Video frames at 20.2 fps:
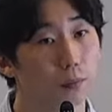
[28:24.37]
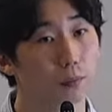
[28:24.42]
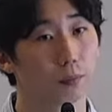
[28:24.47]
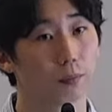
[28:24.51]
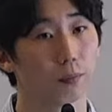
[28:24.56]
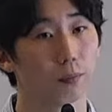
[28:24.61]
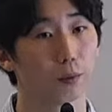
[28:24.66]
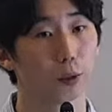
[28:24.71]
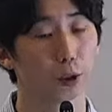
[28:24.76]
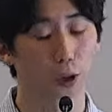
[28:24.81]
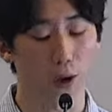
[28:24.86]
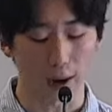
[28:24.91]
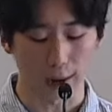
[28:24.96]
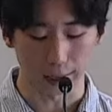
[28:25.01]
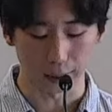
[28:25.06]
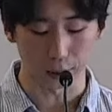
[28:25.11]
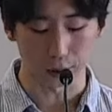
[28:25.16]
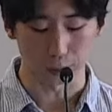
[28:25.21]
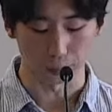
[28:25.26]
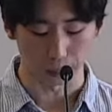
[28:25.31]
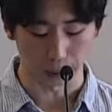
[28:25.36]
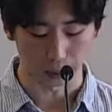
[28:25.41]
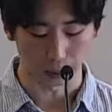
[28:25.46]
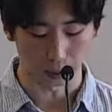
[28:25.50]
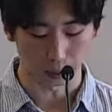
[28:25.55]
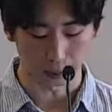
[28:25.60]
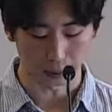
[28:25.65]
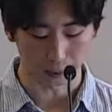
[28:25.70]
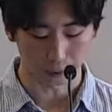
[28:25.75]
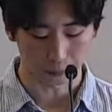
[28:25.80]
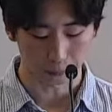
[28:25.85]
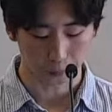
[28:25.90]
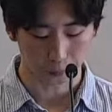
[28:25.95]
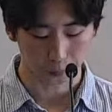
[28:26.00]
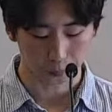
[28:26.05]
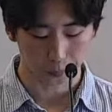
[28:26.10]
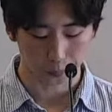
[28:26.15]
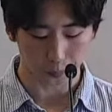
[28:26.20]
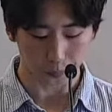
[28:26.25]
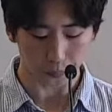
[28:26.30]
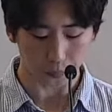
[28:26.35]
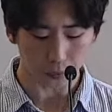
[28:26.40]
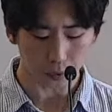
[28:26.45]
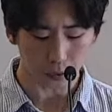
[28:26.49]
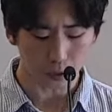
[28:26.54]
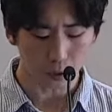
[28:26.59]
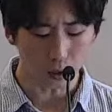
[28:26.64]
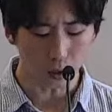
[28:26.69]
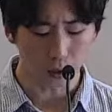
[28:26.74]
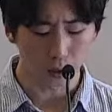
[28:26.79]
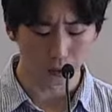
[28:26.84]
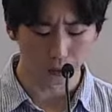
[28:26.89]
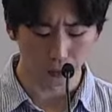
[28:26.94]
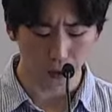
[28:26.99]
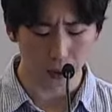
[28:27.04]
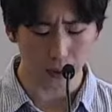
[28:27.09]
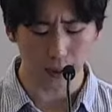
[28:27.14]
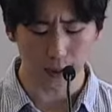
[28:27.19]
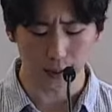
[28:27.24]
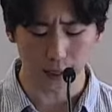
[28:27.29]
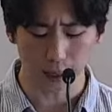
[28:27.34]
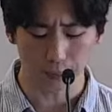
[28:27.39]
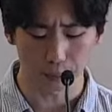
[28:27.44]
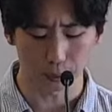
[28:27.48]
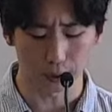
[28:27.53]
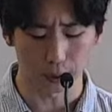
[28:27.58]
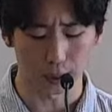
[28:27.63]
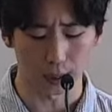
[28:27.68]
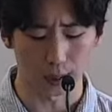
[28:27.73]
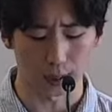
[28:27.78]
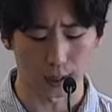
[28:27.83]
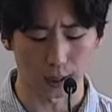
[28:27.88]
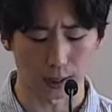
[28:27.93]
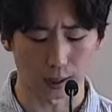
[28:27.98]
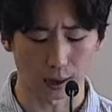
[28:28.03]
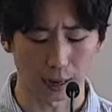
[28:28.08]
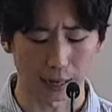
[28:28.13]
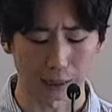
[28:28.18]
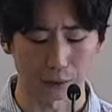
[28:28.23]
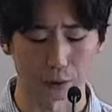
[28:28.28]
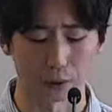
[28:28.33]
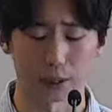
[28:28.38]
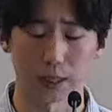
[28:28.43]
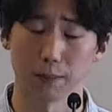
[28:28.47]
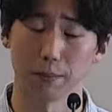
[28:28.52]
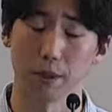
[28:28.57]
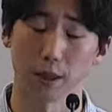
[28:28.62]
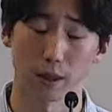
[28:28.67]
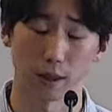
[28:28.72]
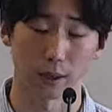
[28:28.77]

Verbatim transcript: trying to be like. The first example is this guy called Timothy